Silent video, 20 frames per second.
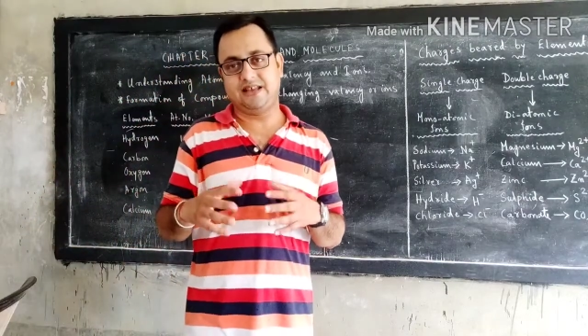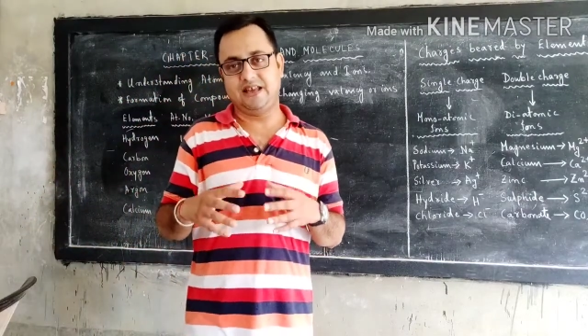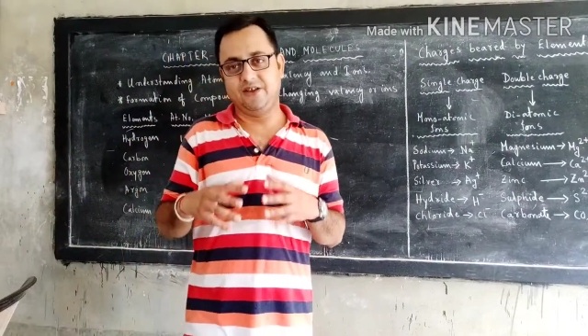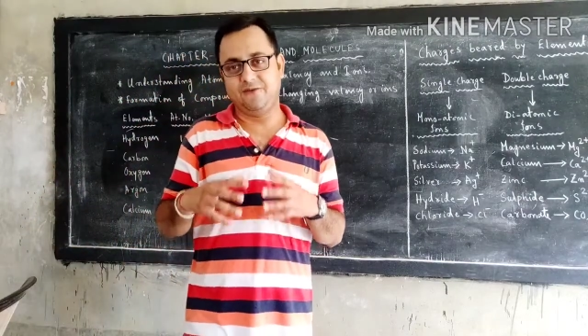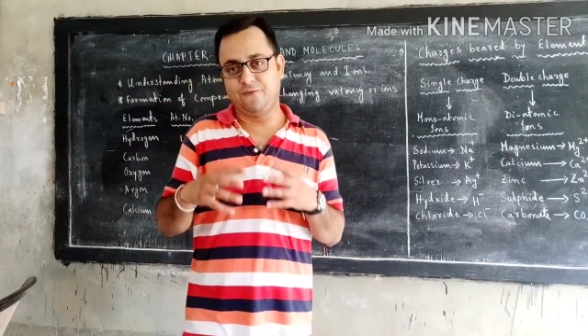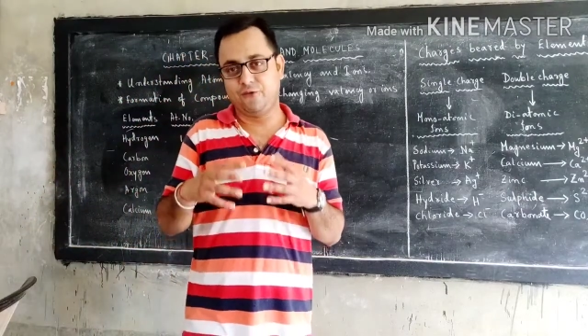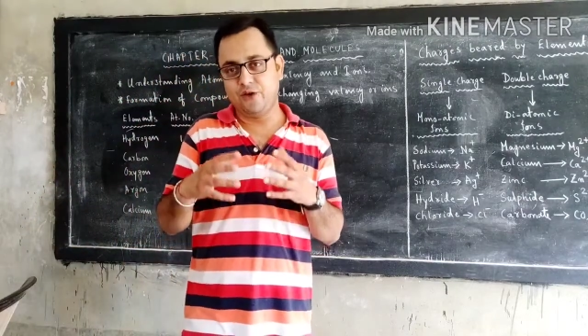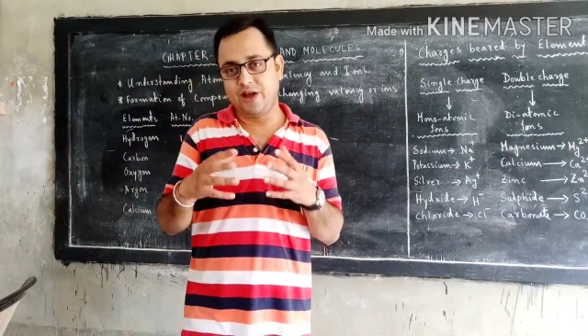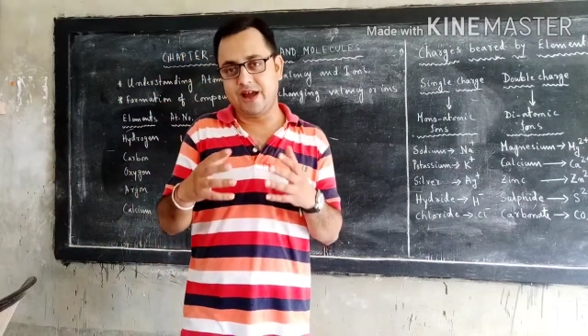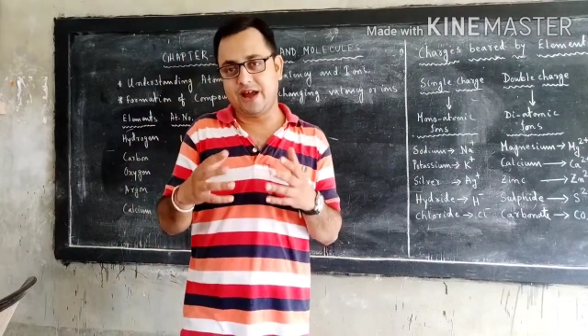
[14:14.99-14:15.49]

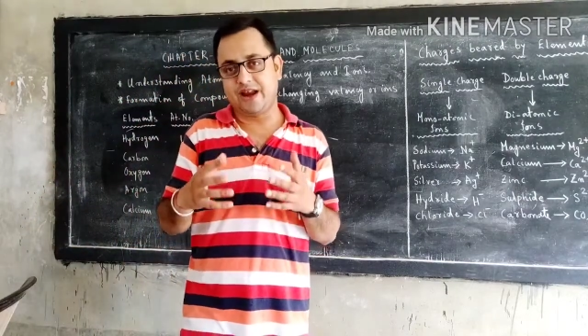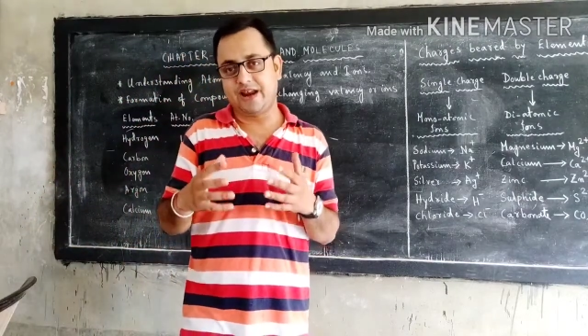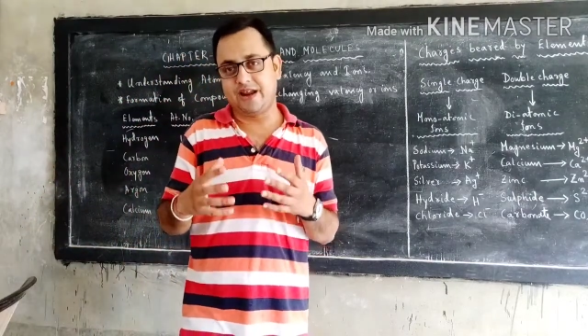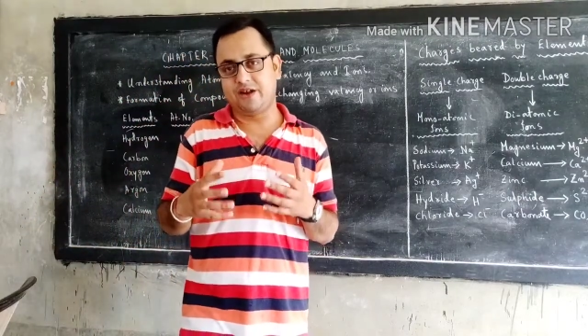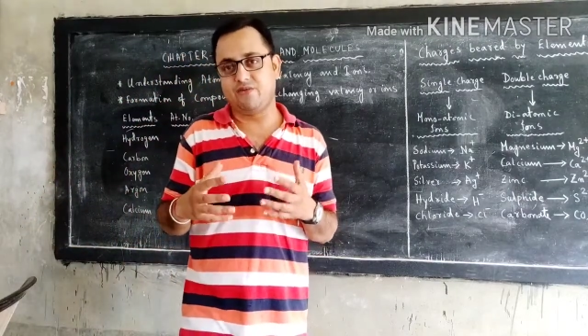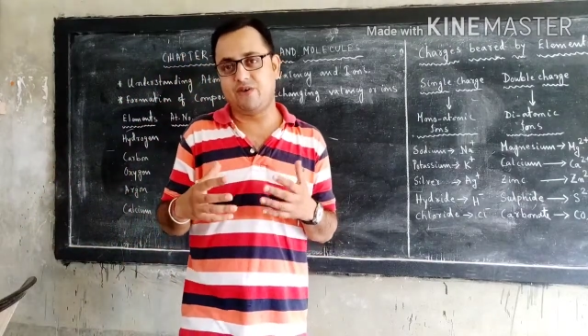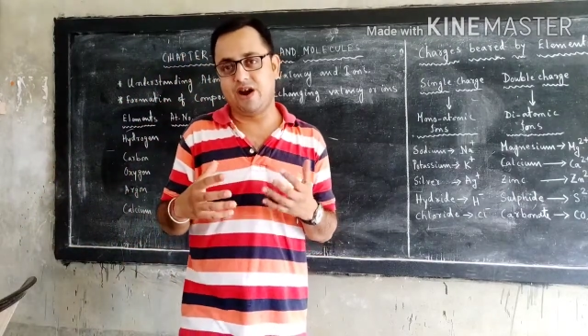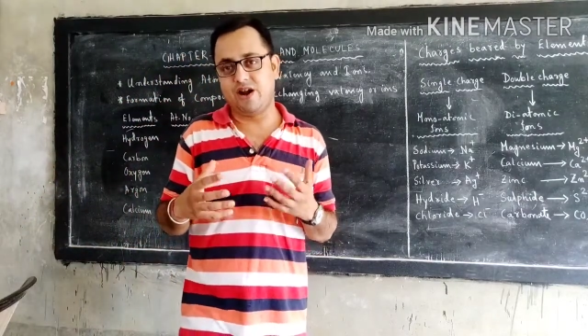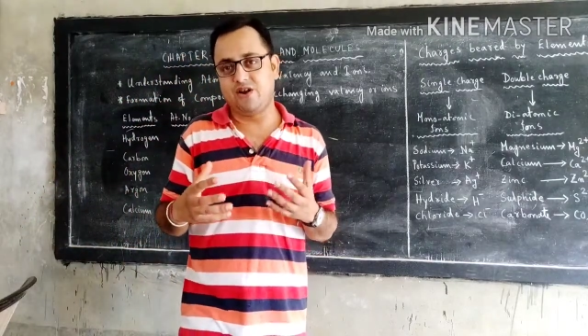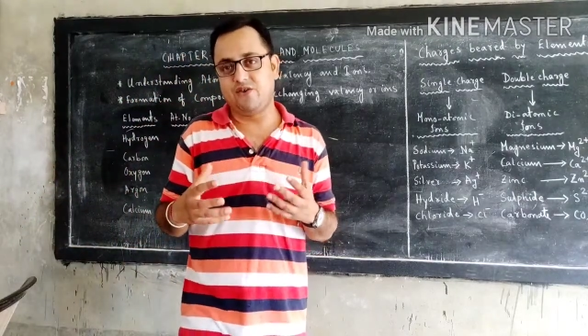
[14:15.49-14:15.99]
If we are
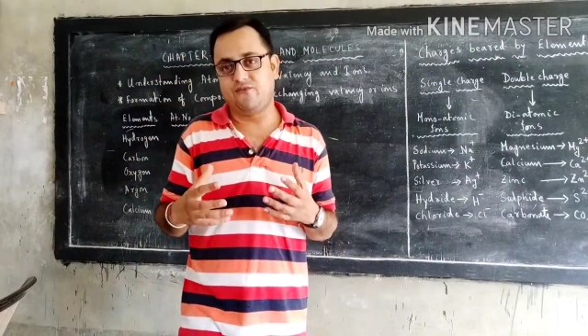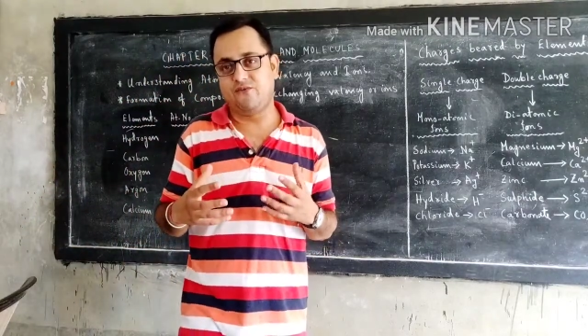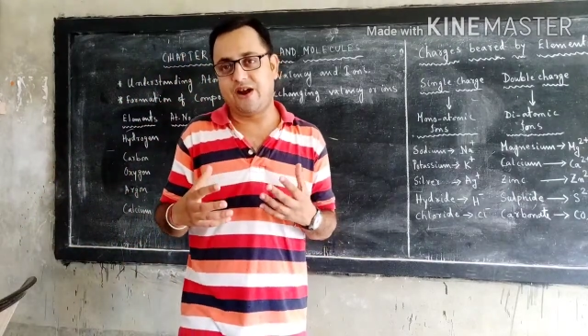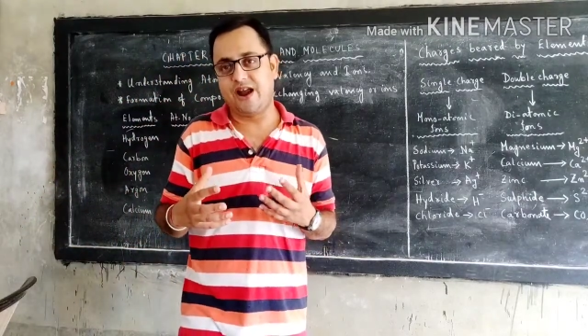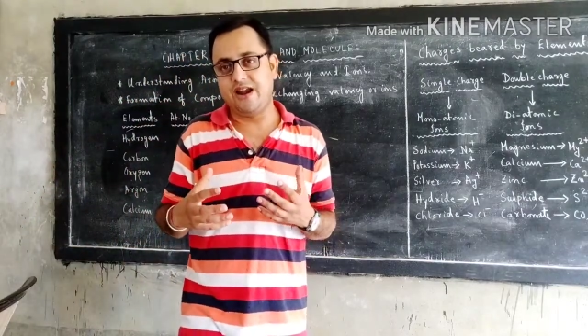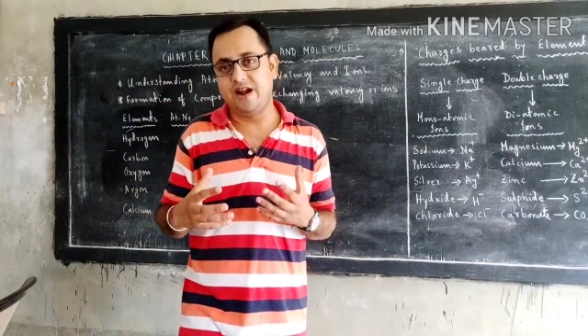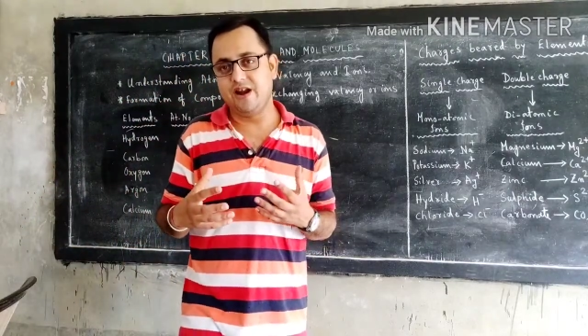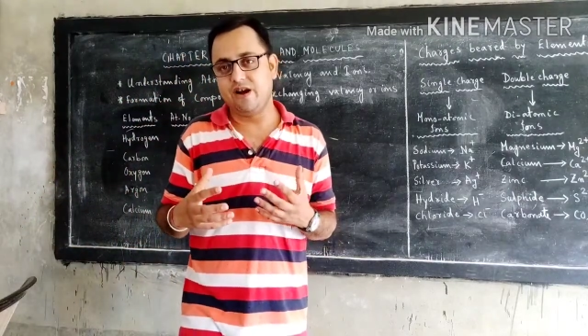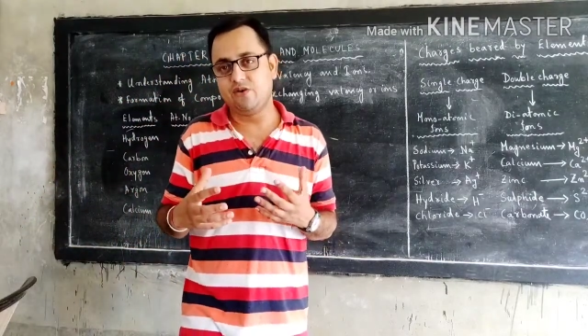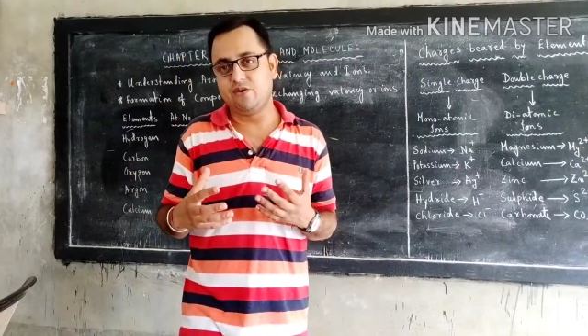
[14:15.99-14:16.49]
required to
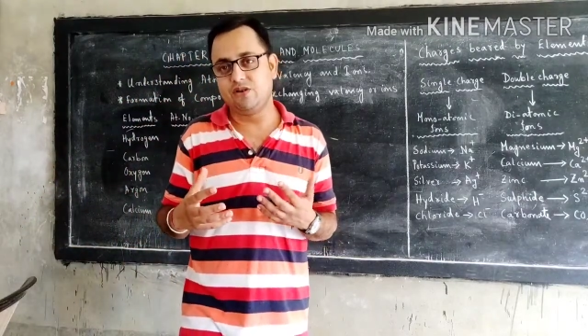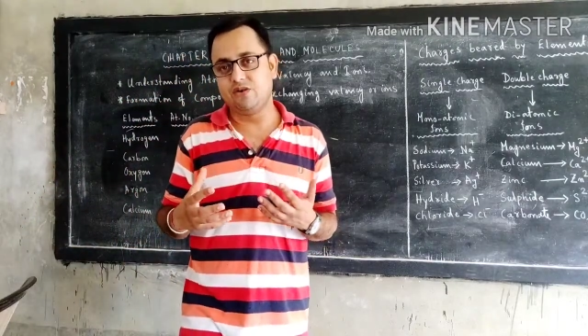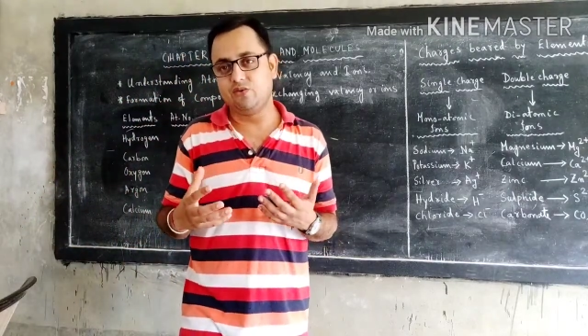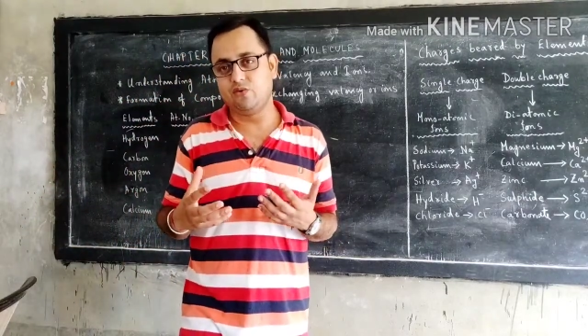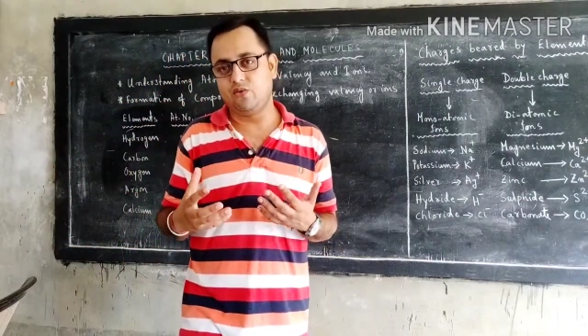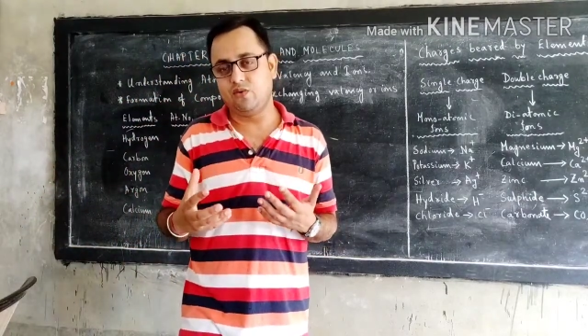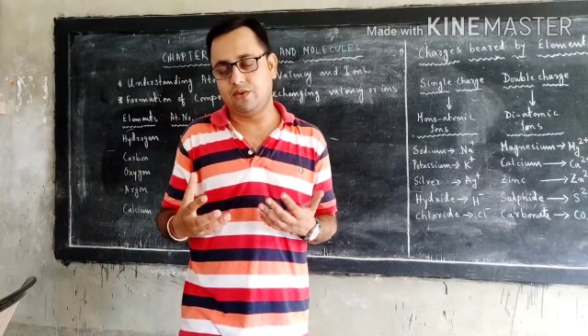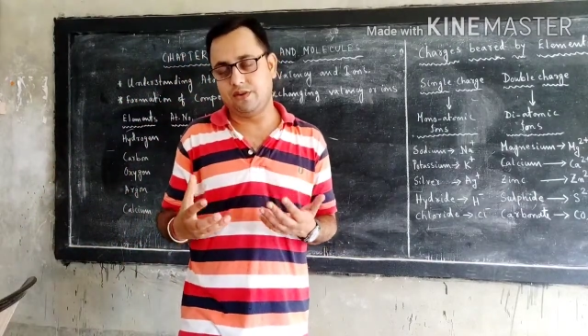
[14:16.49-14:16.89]
find out